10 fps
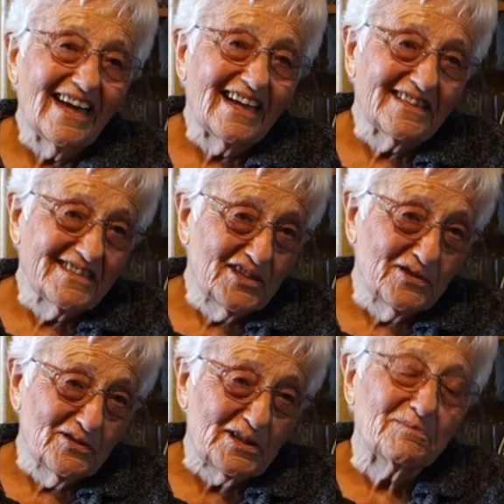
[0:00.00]
And the
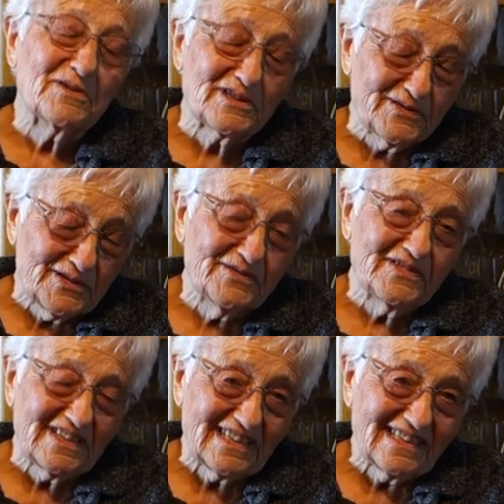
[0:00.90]
Olympia's
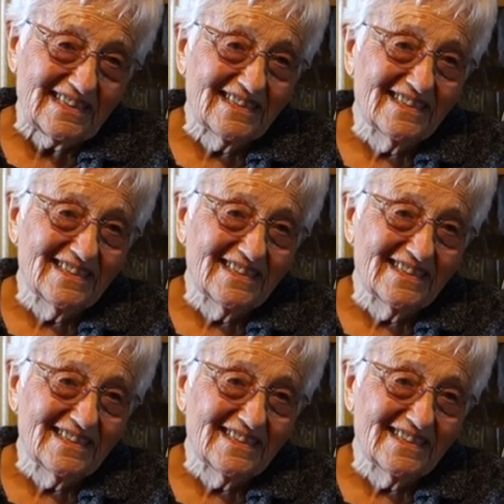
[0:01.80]
15.